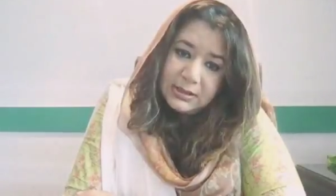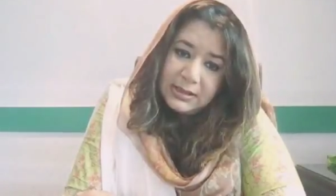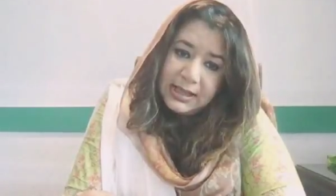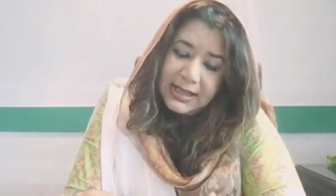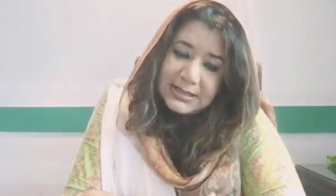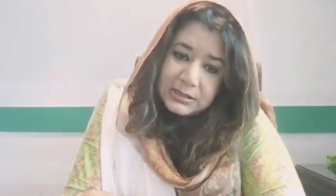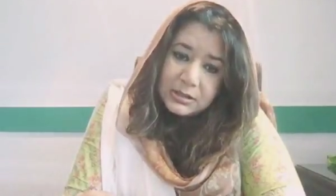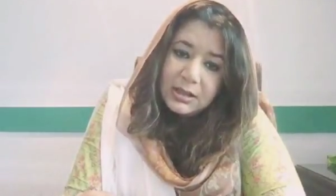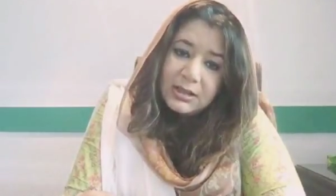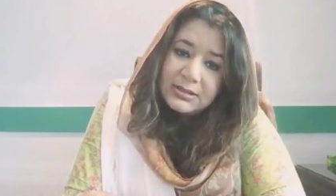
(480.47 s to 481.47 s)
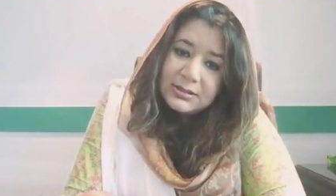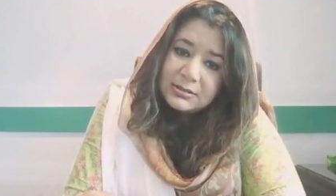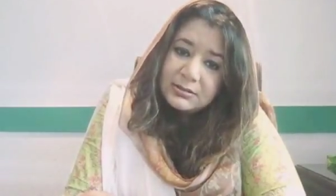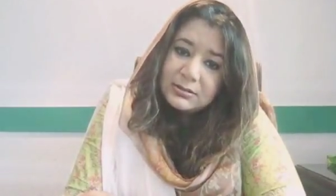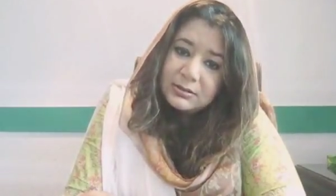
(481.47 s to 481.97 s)
has not
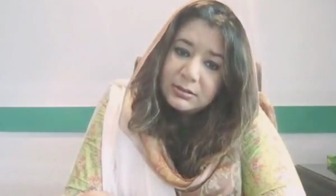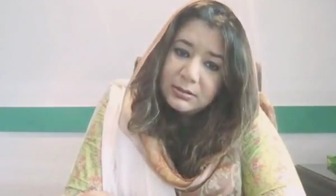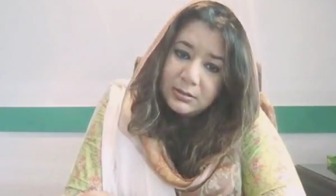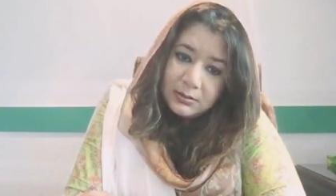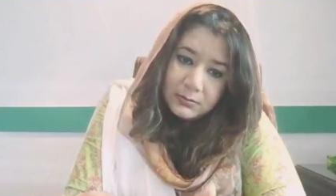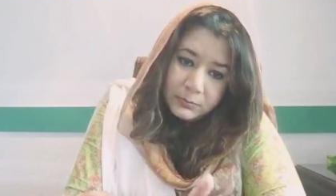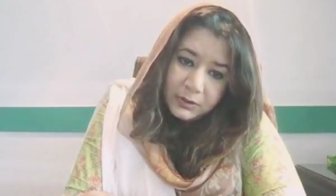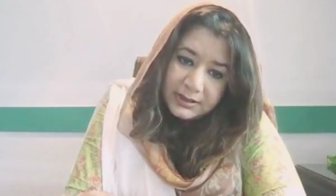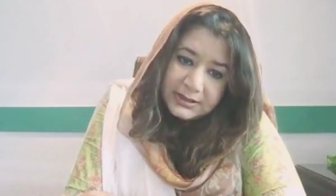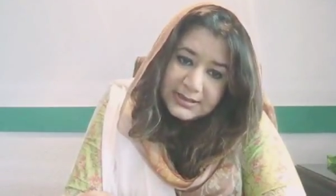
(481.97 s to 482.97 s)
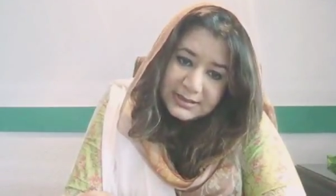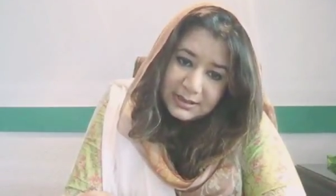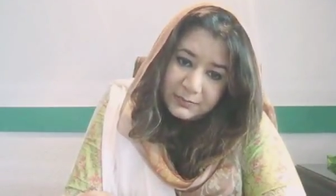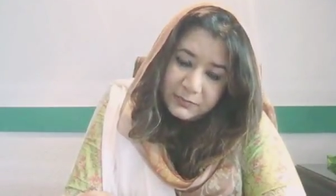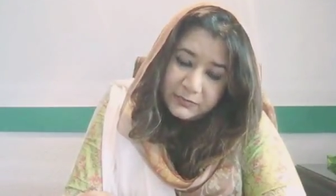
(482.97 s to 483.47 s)
brought this
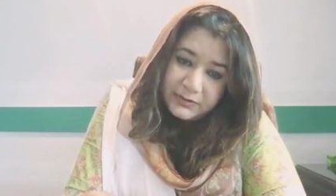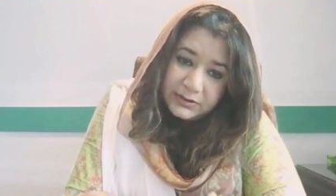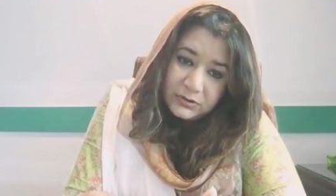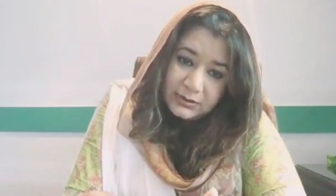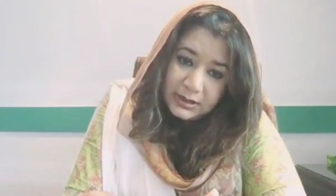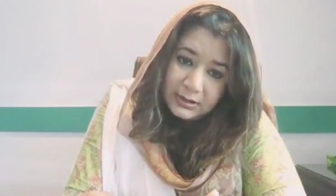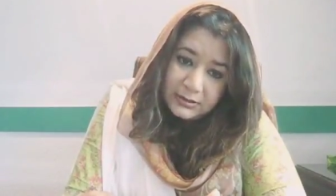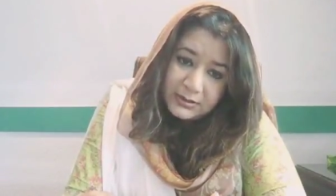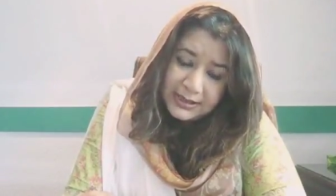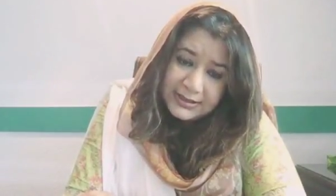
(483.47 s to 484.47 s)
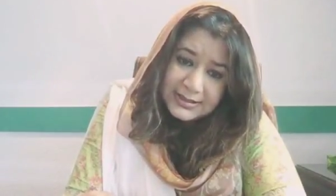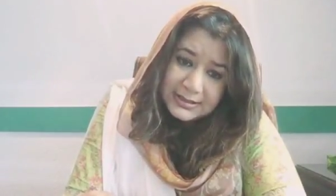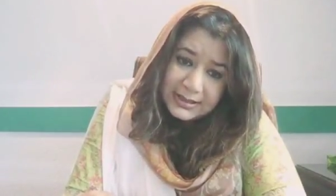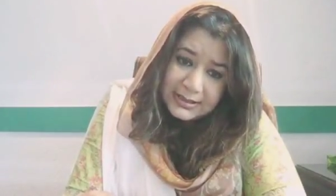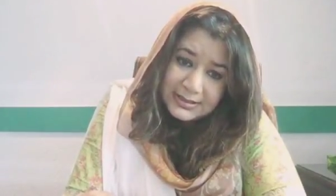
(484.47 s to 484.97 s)
up with United
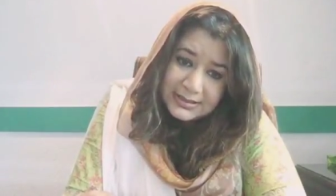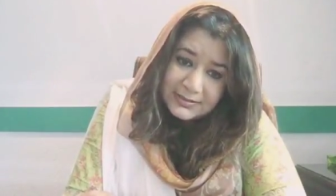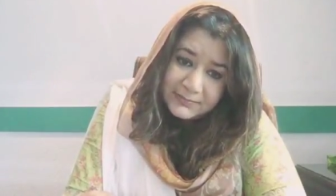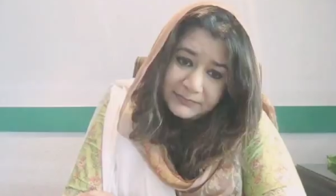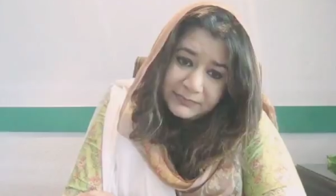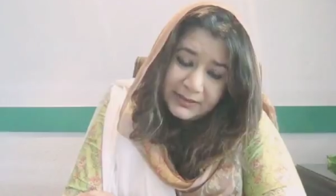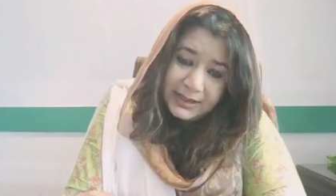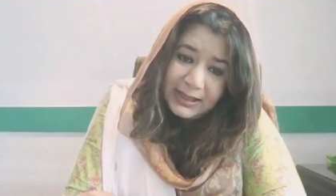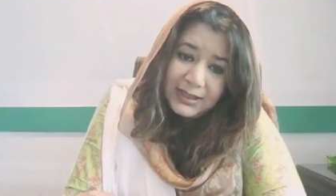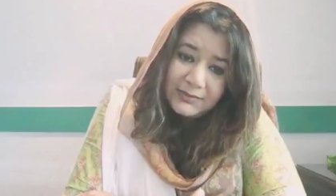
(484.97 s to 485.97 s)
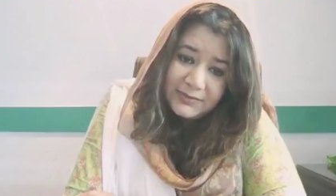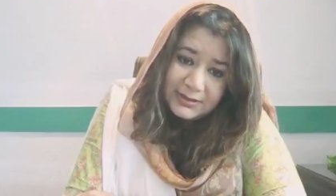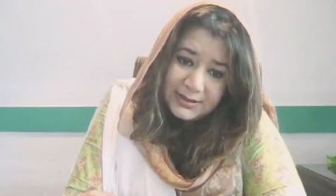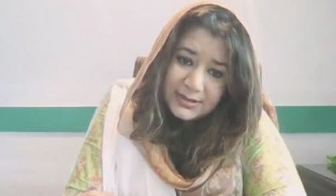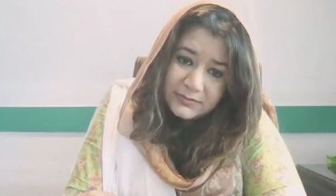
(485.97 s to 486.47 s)
States and with
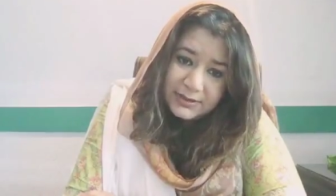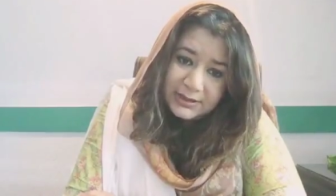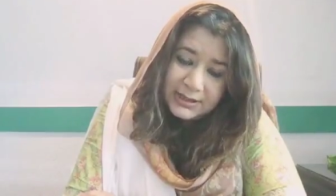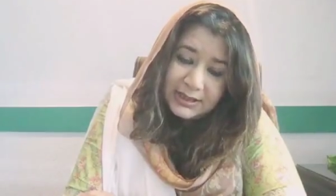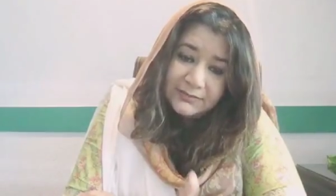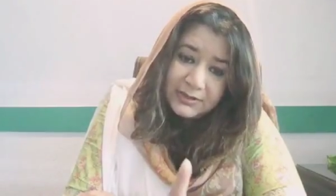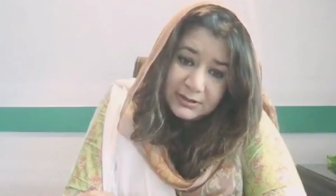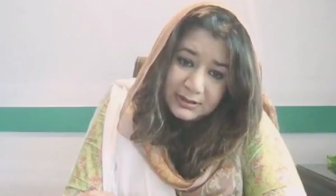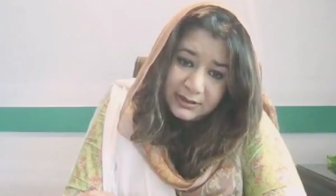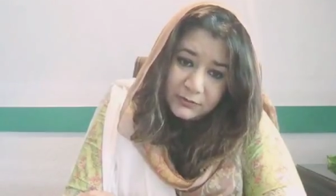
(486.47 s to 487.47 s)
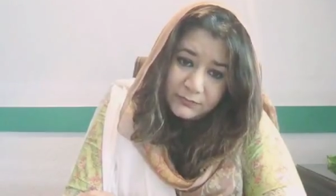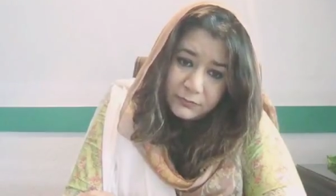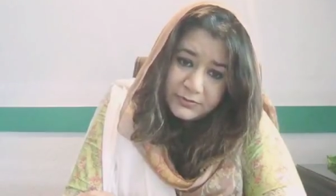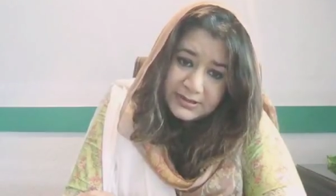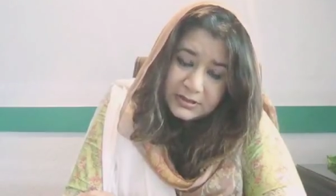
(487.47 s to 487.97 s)
Israel and with the NATO
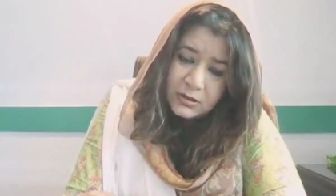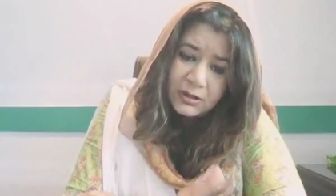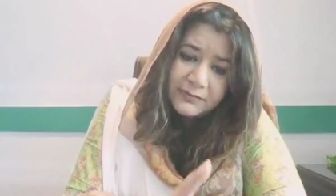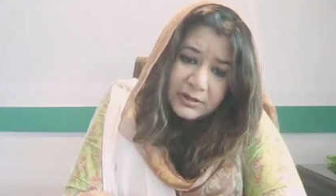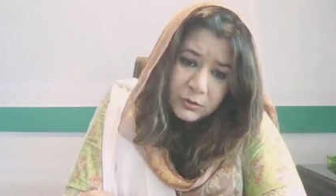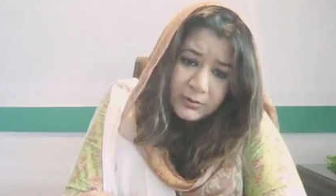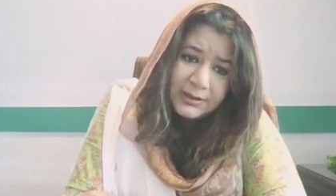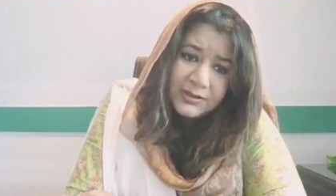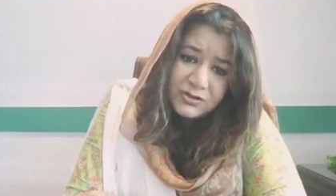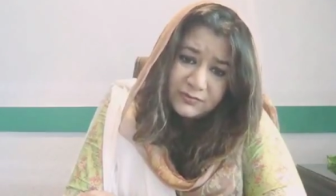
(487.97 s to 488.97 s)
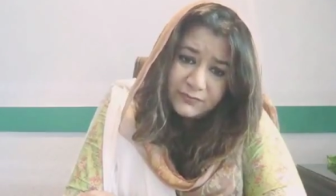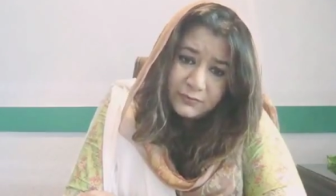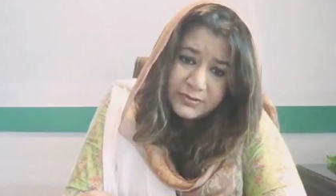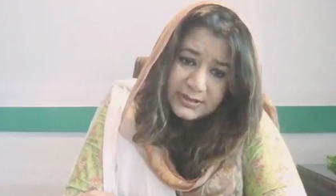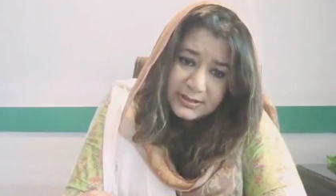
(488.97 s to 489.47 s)
forces or with the coalition
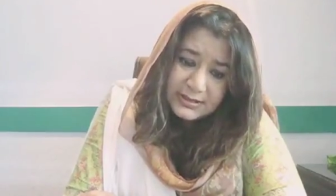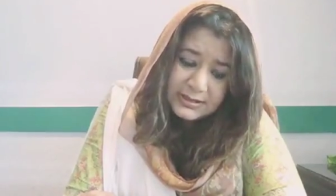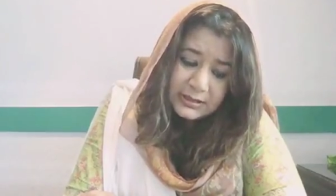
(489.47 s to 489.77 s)
forces,